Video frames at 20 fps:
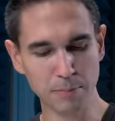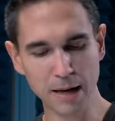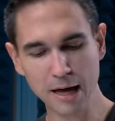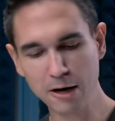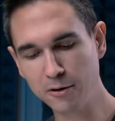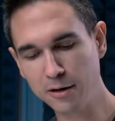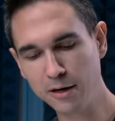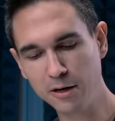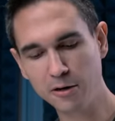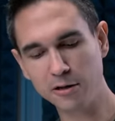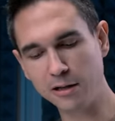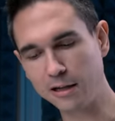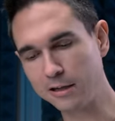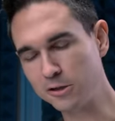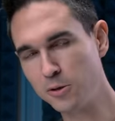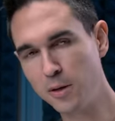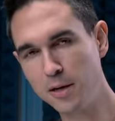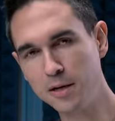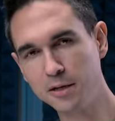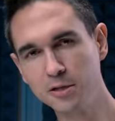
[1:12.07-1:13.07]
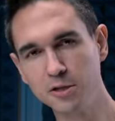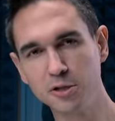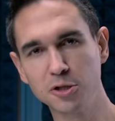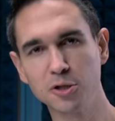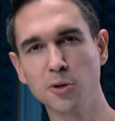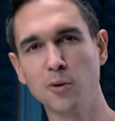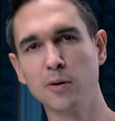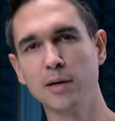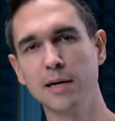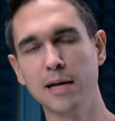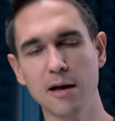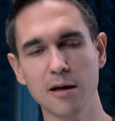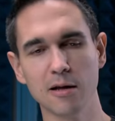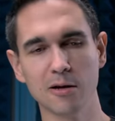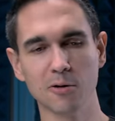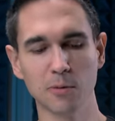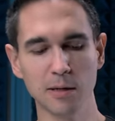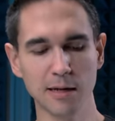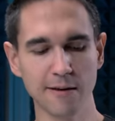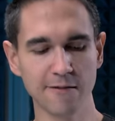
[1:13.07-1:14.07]
battery or the electronics shorted out
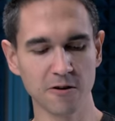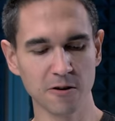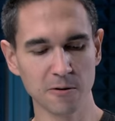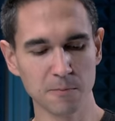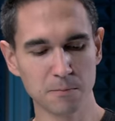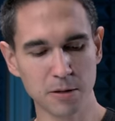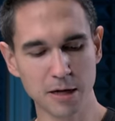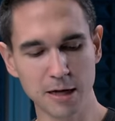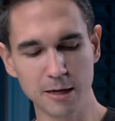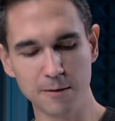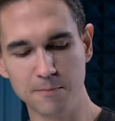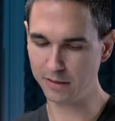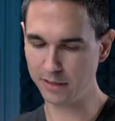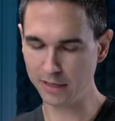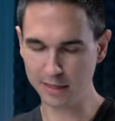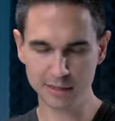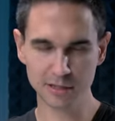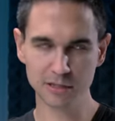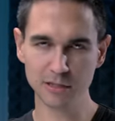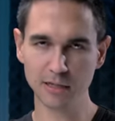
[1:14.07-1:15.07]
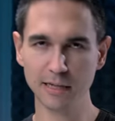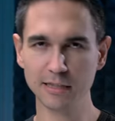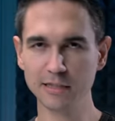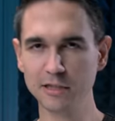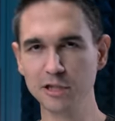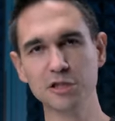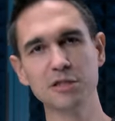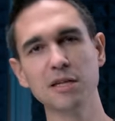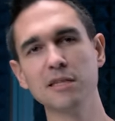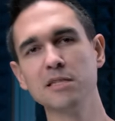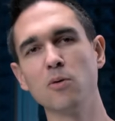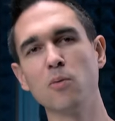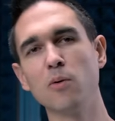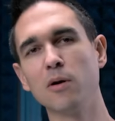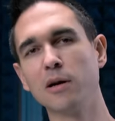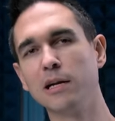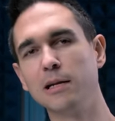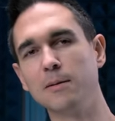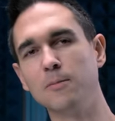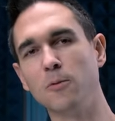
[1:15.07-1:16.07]
or whatever, but it just doesn't
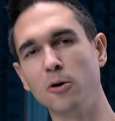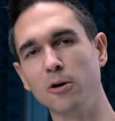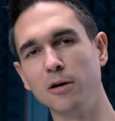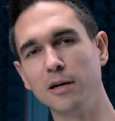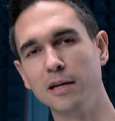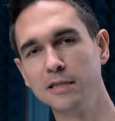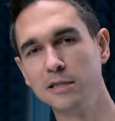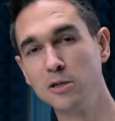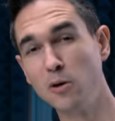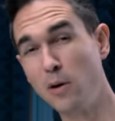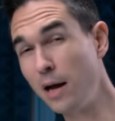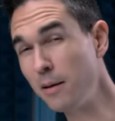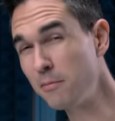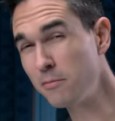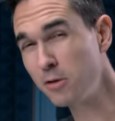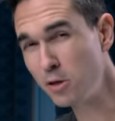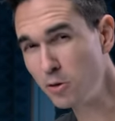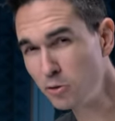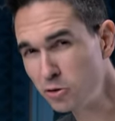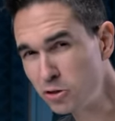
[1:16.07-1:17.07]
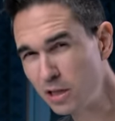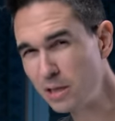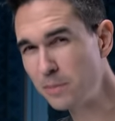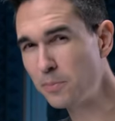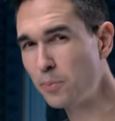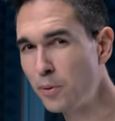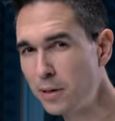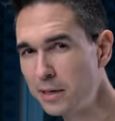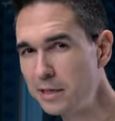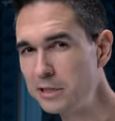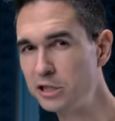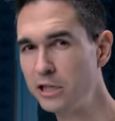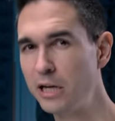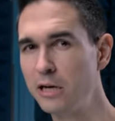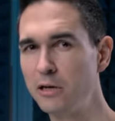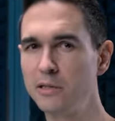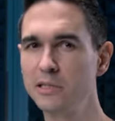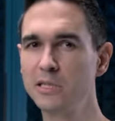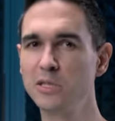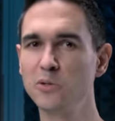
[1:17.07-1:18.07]
work anymore. And so I'm usually pretty
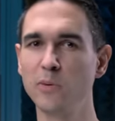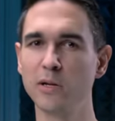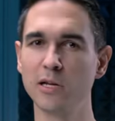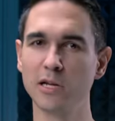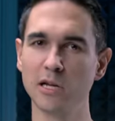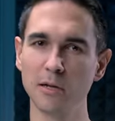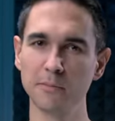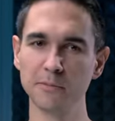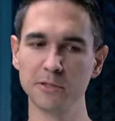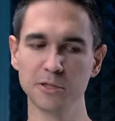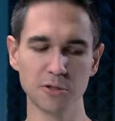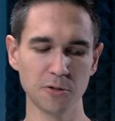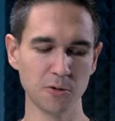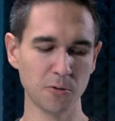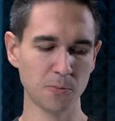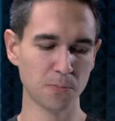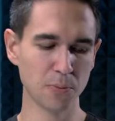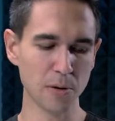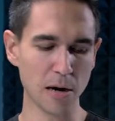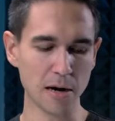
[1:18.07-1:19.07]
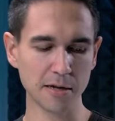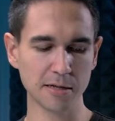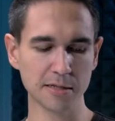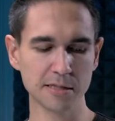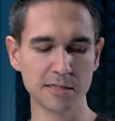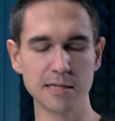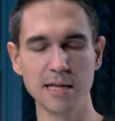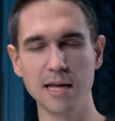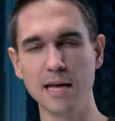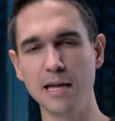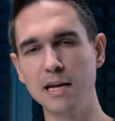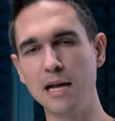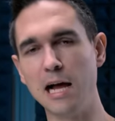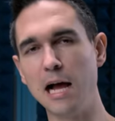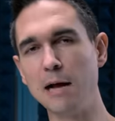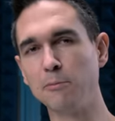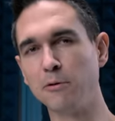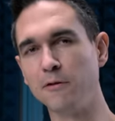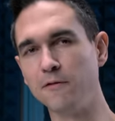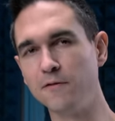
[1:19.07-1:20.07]
generous when it comes to products that
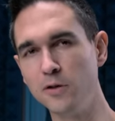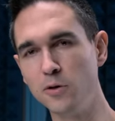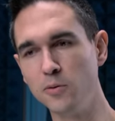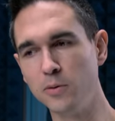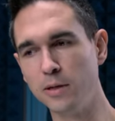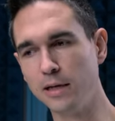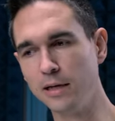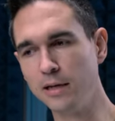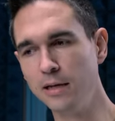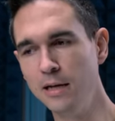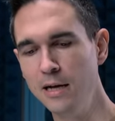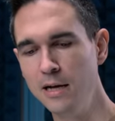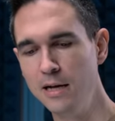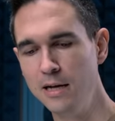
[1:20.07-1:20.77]
I'm reviewing.